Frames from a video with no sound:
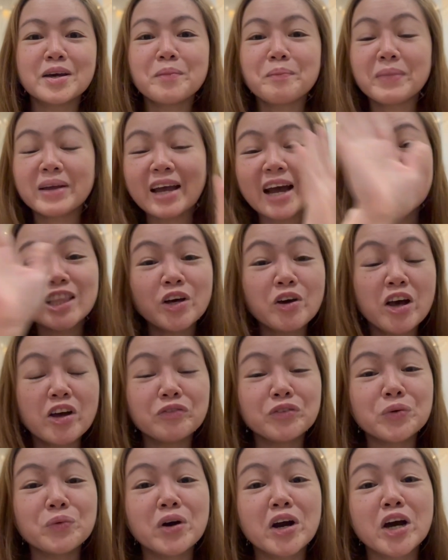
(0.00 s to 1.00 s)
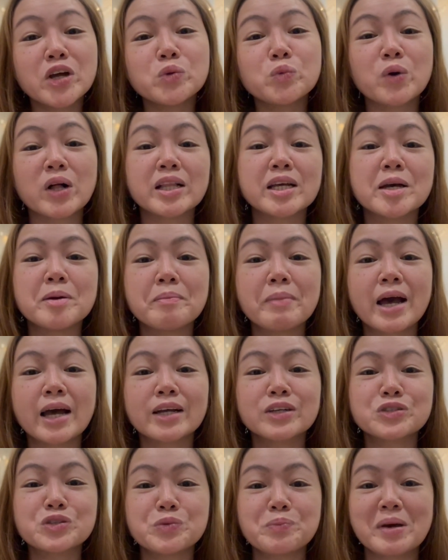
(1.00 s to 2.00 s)
Maayong adlaw everyone! Welcome
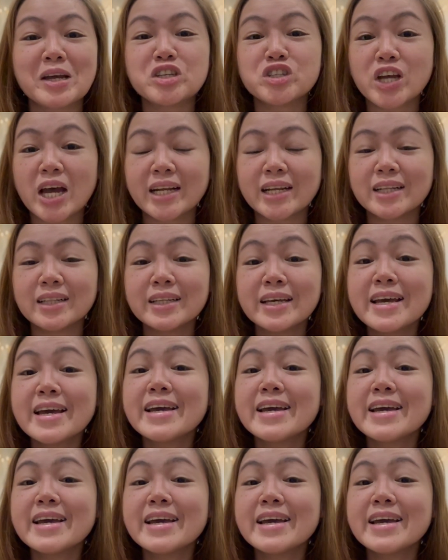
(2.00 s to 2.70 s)
back to my channel.